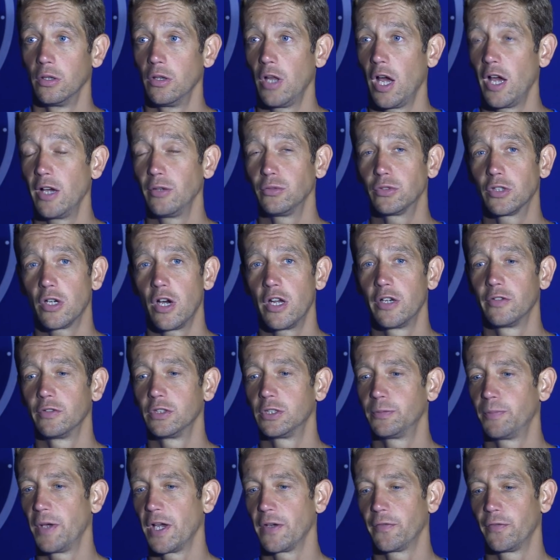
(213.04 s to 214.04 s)
No, he was kind of
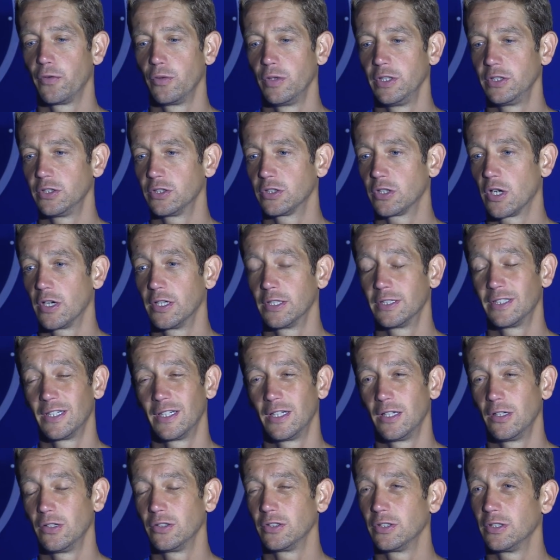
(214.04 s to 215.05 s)
respectful. He just kind of said
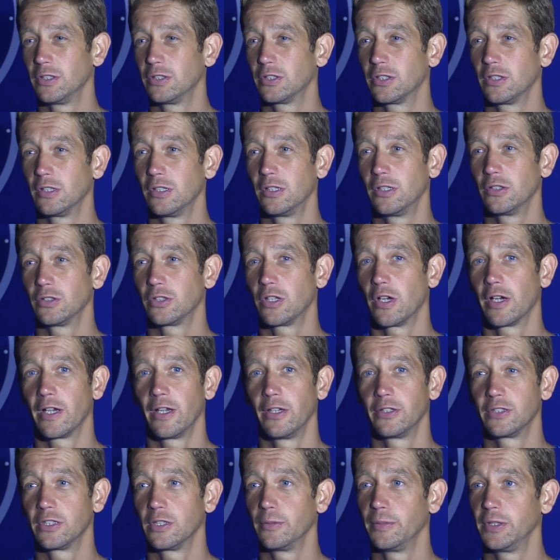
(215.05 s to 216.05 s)
it looks like
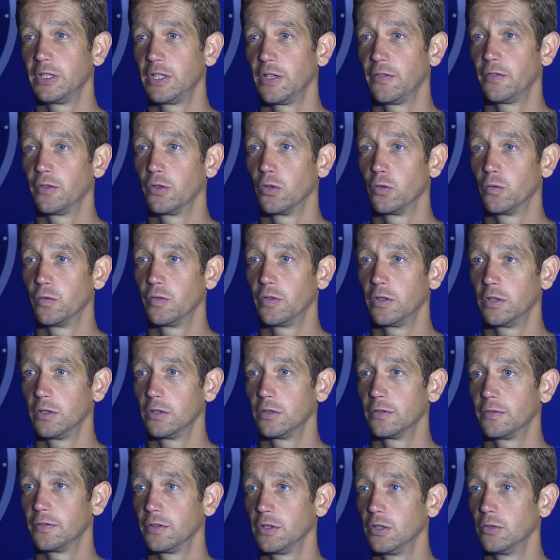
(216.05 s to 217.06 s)
it's going to be difficult
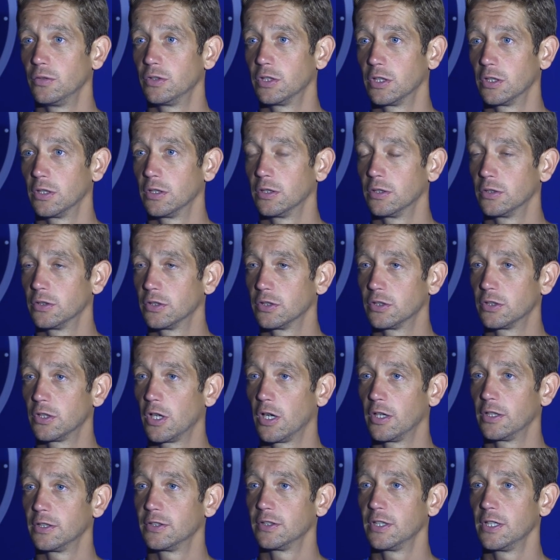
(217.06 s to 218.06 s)
for you to
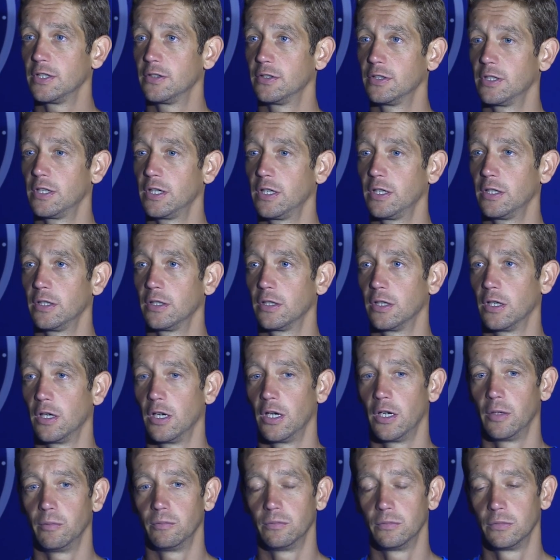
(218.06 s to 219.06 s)
start the season
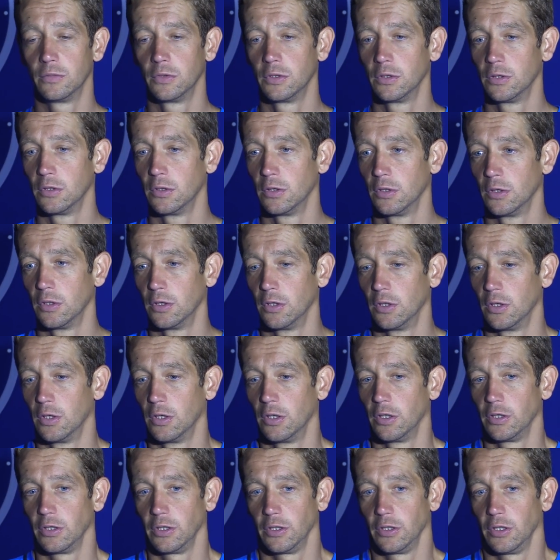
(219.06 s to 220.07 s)
here.
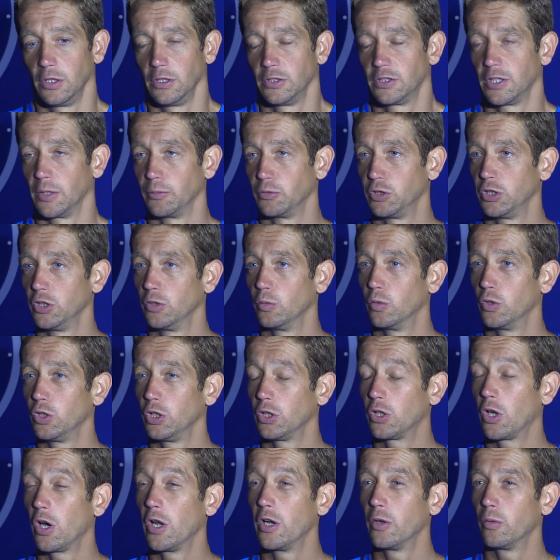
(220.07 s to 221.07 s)
It's up to you what
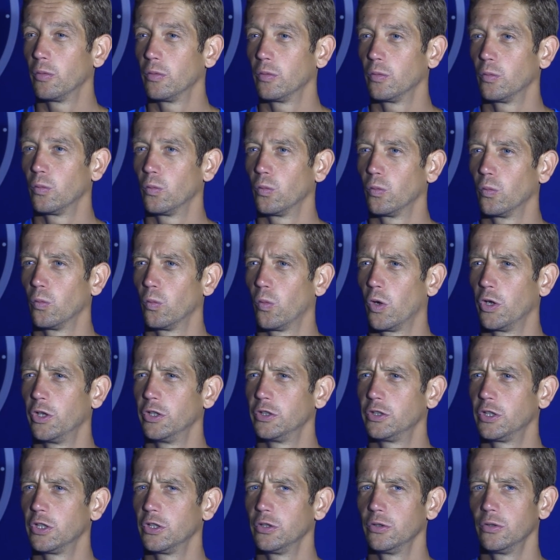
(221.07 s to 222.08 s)
you kind of want
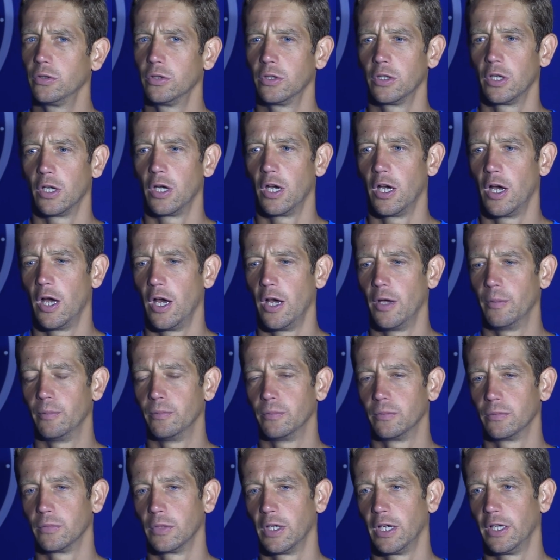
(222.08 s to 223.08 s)
to do.
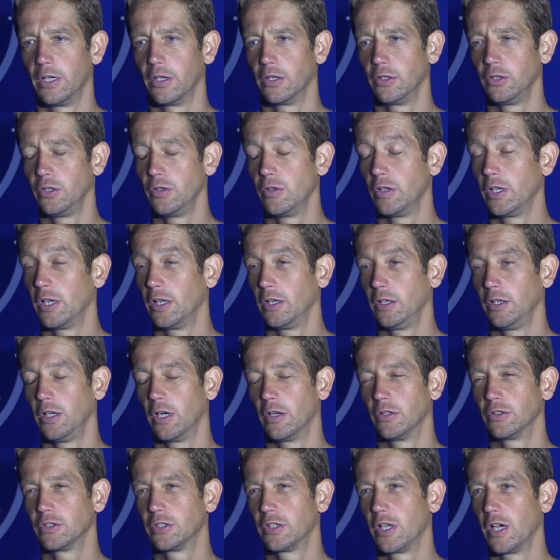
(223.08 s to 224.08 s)
And I knew that, you
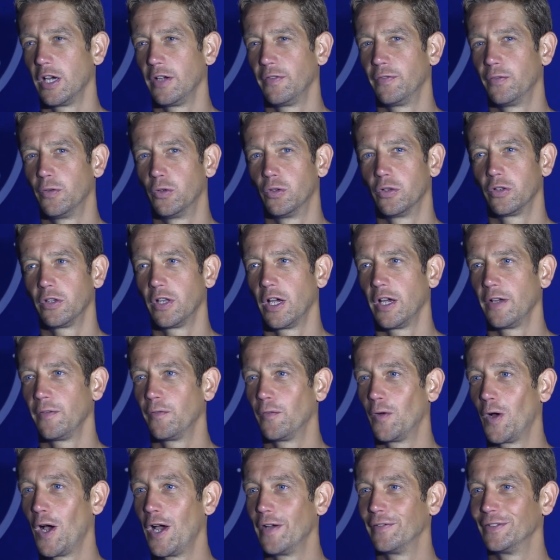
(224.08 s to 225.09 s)
know, I was 34,
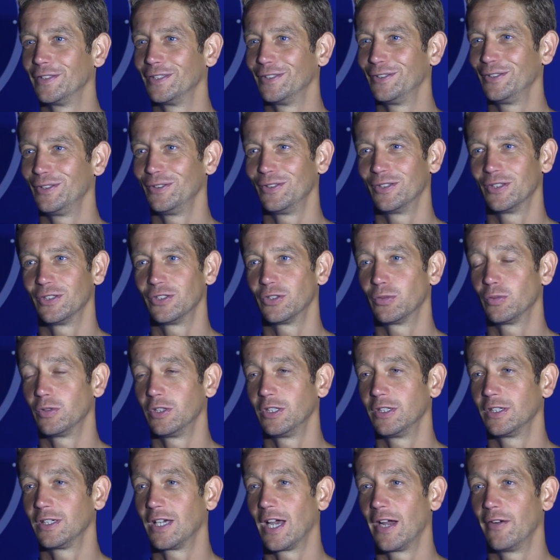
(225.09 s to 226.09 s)
35, and knew that I just
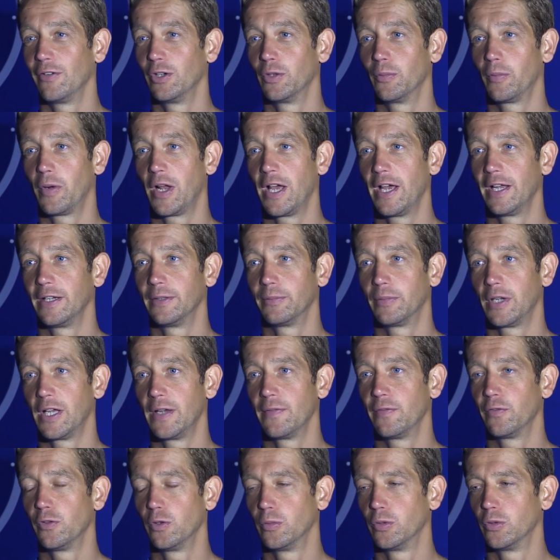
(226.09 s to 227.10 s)
wanted to carry on
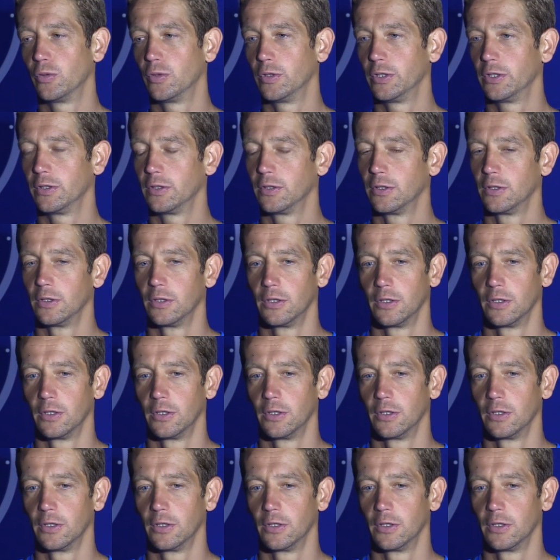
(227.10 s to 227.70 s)
playing football. And